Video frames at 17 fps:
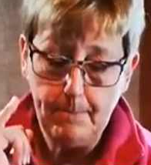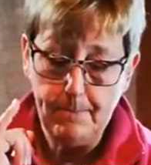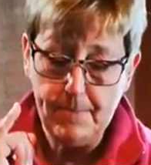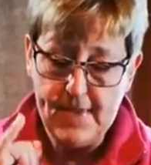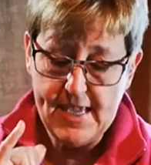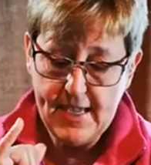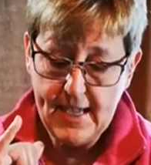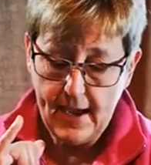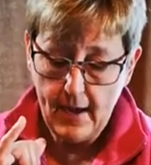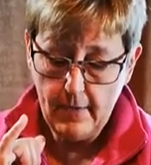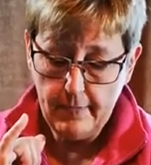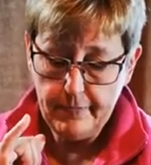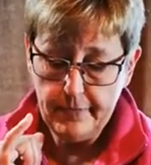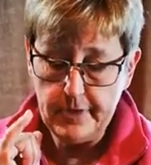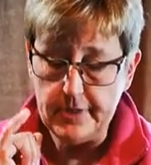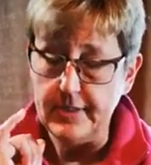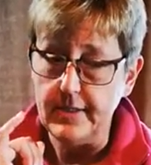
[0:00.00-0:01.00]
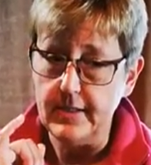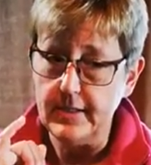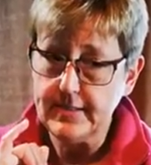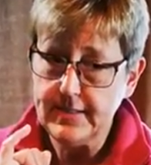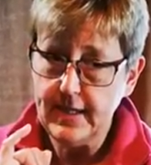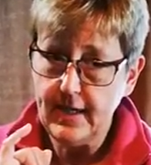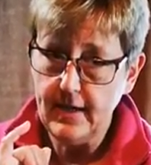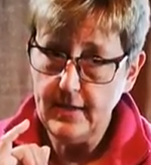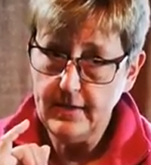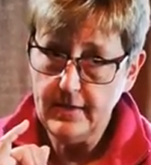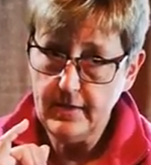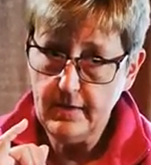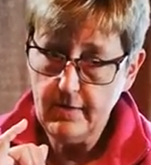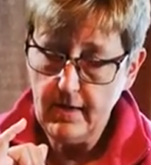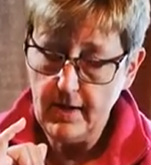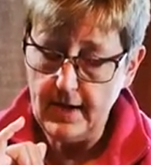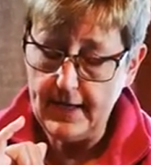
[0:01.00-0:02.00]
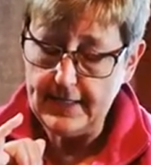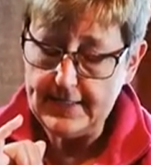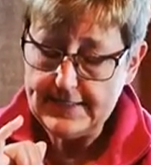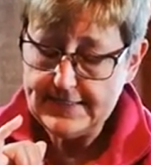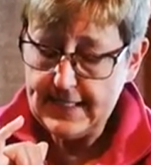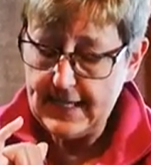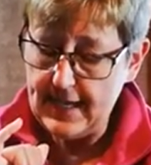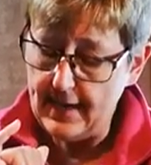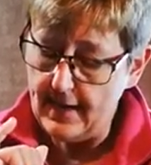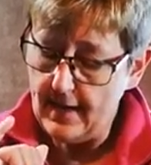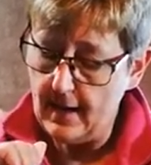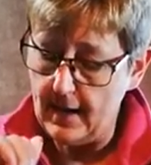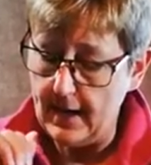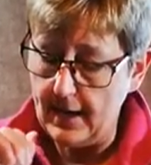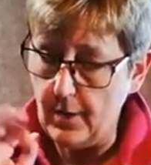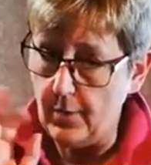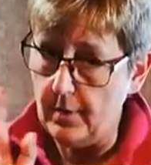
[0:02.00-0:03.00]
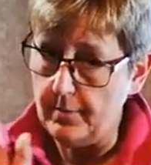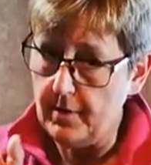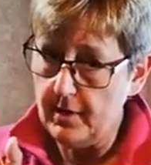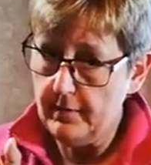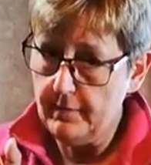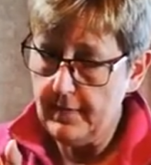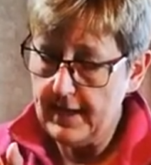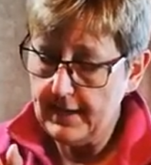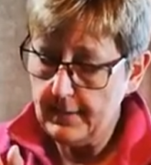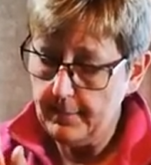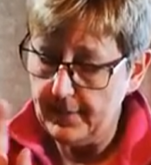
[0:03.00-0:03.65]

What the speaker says: Be careful not to get into their eyes, and I know I'm not a vet,